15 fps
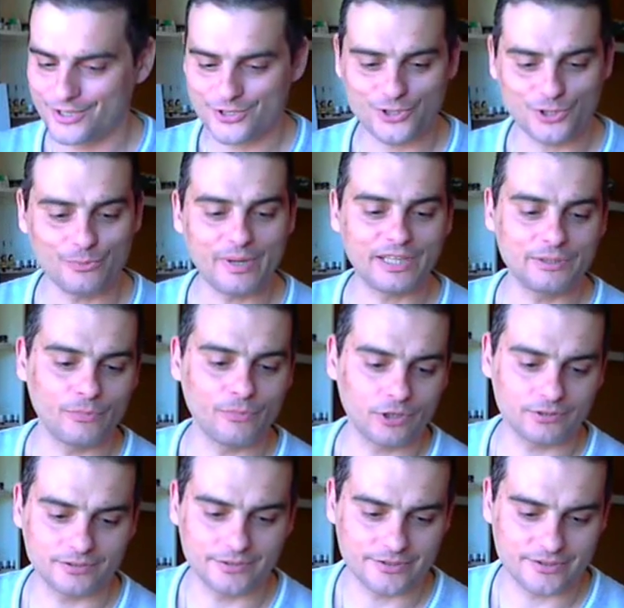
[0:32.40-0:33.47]
so many
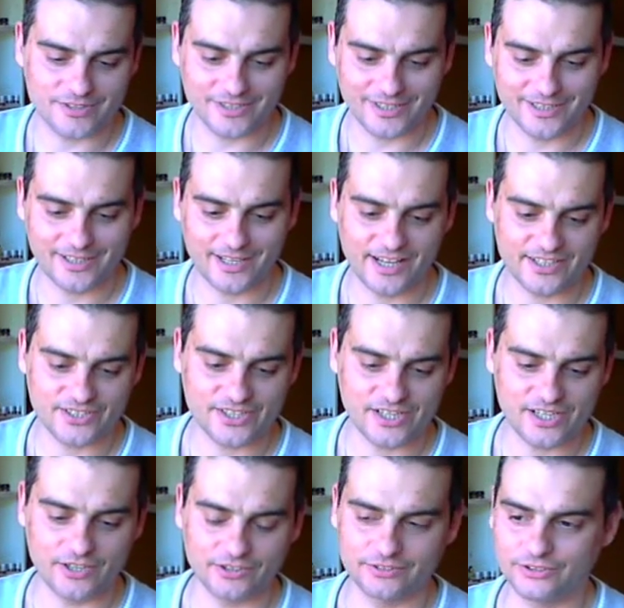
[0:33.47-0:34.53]
modelers I
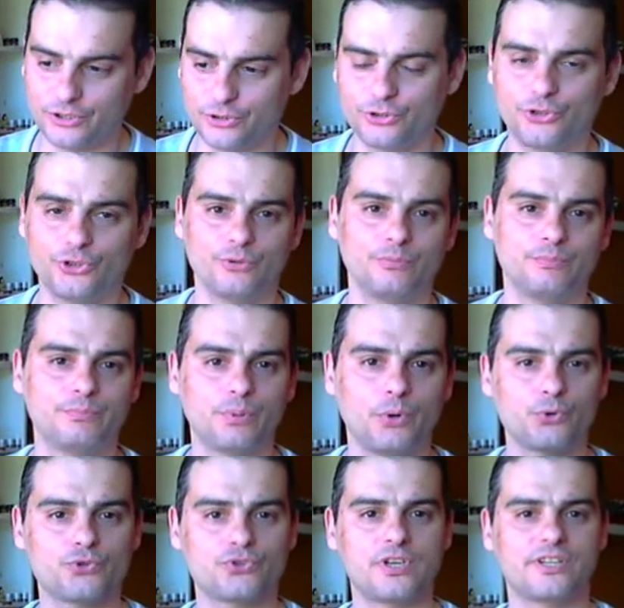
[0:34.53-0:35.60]
see on YouTube
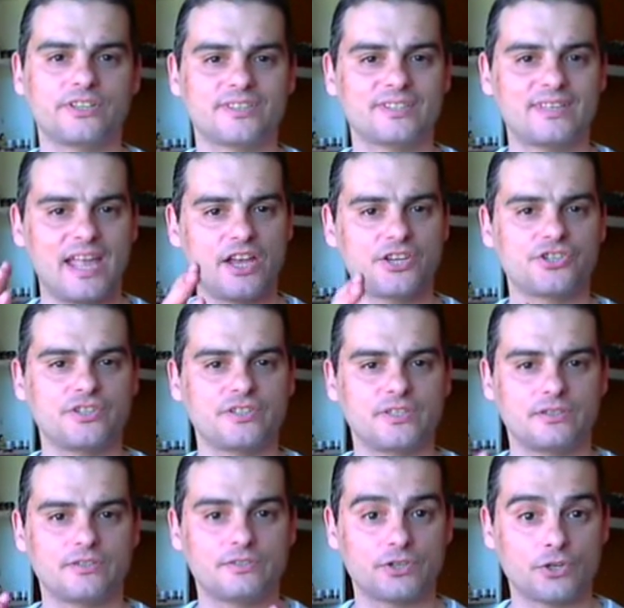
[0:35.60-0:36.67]
post their stashes
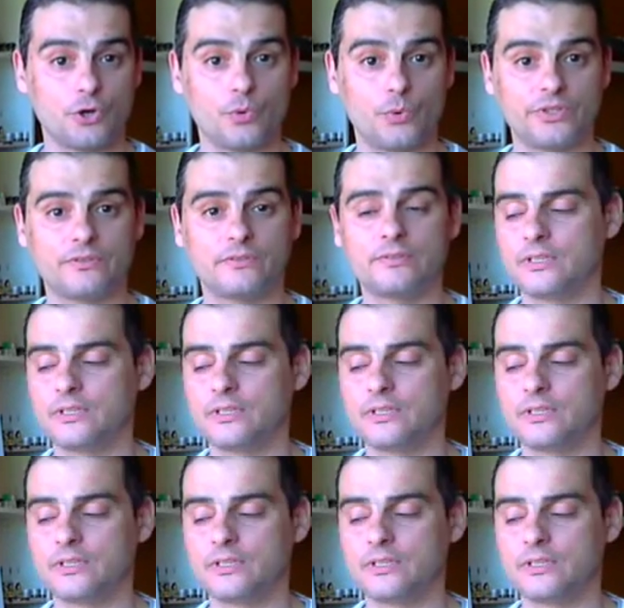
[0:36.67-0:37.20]
and show it,